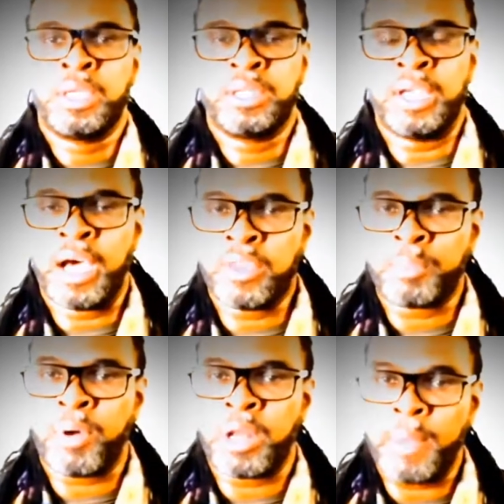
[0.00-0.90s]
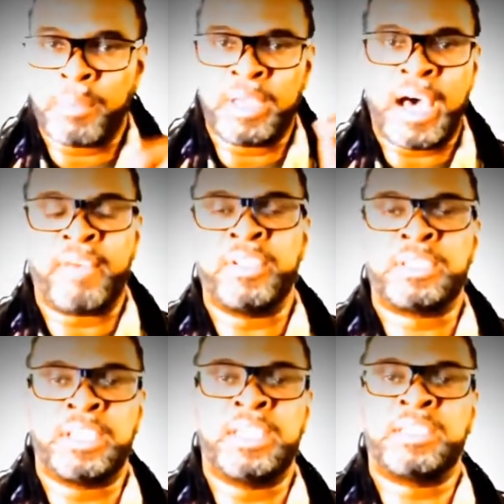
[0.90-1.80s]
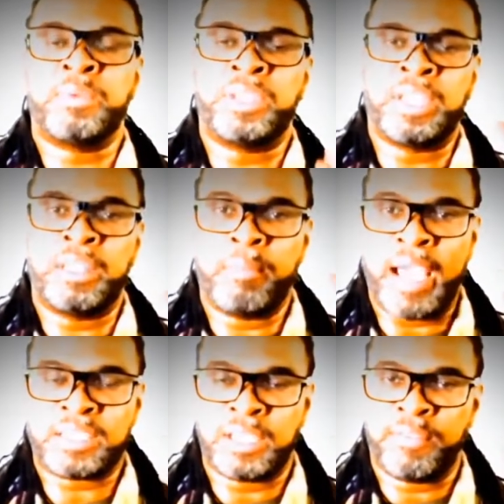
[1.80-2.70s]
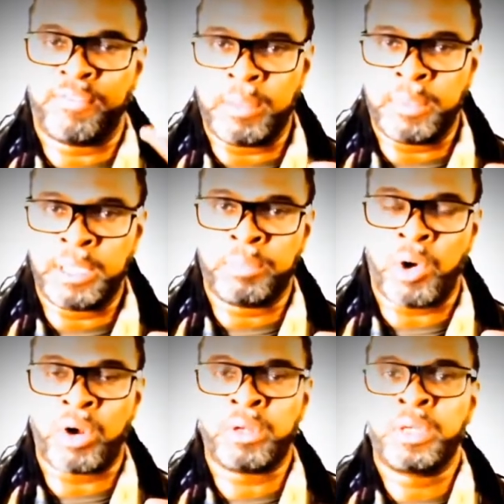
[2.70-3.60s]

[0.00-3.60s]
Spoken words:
The other part that might be obvious is within the masculine and feminine part,